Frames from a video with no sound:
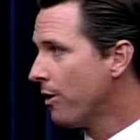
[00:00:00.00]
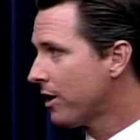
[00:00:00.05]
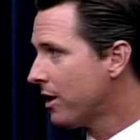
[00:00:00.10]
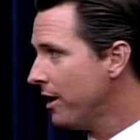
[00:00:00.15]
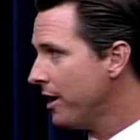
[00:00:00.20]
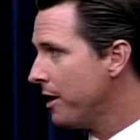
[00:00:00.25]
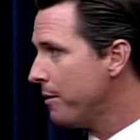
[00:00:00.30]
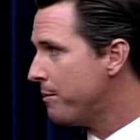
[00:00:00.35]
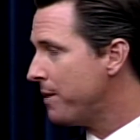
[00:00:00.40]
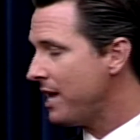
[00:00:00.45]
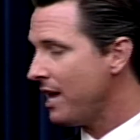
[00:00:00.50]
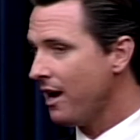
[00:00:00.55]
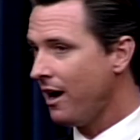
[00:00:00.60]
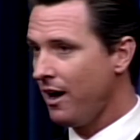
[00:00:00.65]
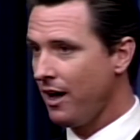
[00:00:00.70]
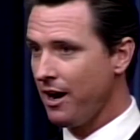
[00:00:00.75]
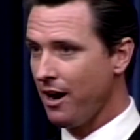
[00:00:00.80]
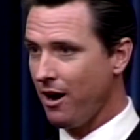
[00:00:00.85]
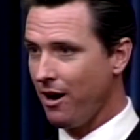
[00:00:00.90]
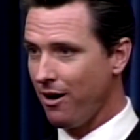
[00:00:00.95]
We're going to be
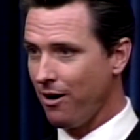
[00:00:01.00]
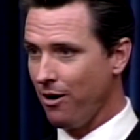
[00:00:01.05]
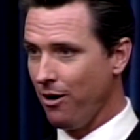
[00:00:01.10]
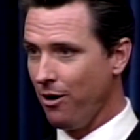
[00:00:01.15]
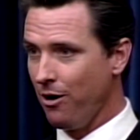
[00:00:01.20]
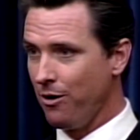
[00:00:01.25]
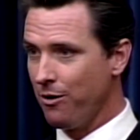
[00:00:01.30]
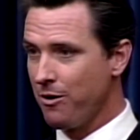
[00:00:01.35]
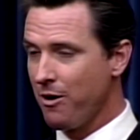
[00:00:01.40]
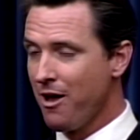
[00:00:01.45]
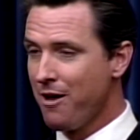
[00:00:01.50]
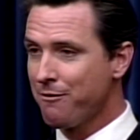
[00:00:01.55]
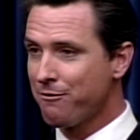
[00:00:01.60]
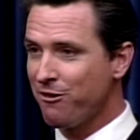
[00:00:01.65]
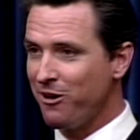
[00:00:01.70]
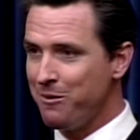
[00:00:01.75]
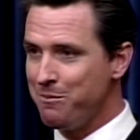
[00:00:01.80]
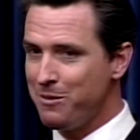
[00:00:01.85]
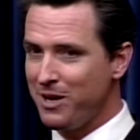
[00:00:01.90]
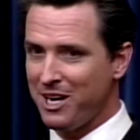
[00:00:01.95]
on our own
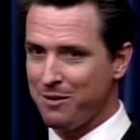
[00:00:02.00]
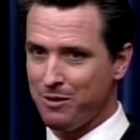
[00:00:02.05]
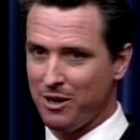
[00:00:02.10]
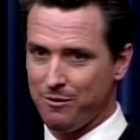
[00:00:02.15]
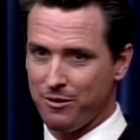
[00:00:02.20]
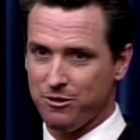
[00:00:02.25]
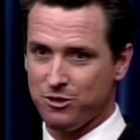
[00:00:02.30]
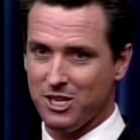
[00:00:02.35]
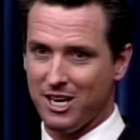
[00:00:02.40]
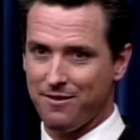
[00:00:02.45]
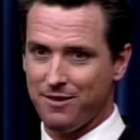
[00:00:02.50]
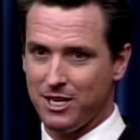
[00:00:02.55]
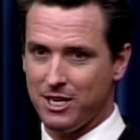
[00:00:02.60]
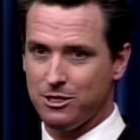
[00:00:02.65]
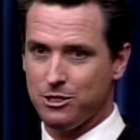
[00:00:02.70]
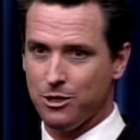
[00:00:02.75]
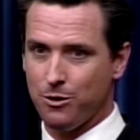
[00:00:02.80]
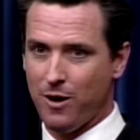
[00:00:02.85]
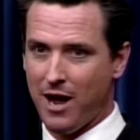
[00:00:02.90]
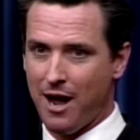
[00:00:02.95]
for a minimum of
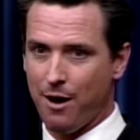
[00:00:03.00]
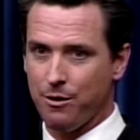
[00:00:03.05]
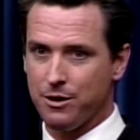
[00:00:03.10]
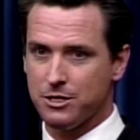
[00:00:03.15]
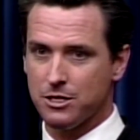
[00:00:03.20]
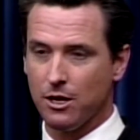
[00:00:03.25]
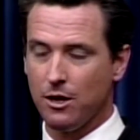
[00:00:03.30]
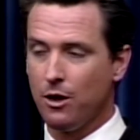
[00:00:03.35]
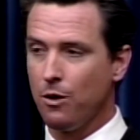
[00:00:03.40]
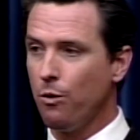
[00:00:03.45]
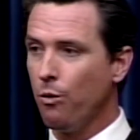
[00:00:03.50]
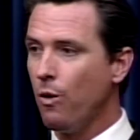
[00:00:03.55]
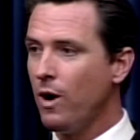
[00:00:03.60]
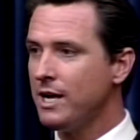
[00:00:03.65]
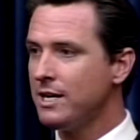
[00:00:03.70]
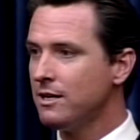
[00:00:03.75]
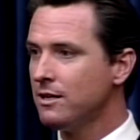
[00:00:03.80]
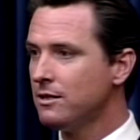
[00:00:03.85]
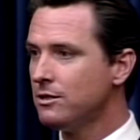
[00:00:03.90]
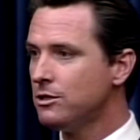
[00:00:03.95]
72 hours.
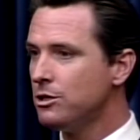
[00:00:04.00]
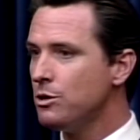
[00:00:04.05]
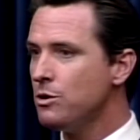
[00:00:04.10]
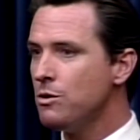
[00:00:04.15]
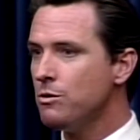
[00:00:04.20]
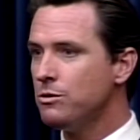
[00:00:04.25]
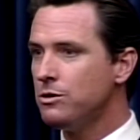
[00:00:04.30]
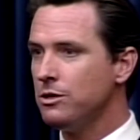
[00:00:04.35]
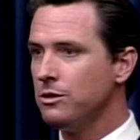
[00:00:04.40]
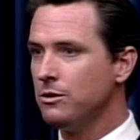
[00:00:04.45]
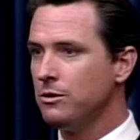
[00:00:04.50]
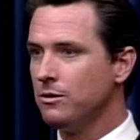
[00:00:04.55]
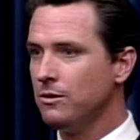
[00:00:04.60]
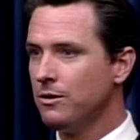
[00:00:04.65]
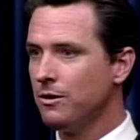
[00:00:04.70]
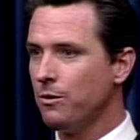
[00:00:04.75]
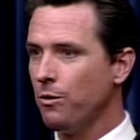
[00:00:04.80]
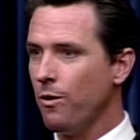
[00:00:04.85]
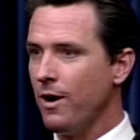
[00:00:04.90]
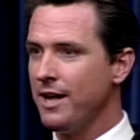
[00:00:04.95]
What do you do?
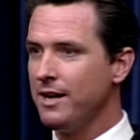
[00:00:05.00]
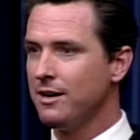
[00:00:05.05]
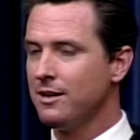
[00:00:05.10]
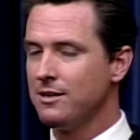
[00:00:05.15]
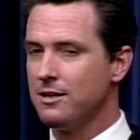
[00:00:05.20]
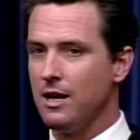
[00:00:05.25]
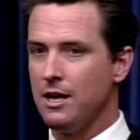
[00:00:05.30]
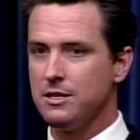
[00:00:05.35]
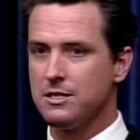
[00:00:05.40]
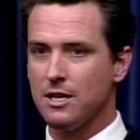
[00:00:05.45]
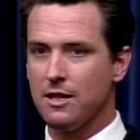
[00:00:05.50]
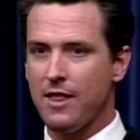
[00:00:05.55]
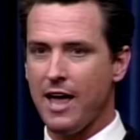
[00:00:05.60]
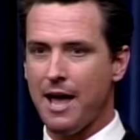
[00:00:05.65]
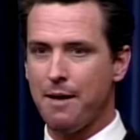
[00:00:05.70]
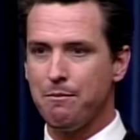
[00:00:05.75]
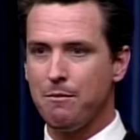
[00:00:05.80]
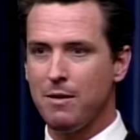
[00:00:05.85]
What does that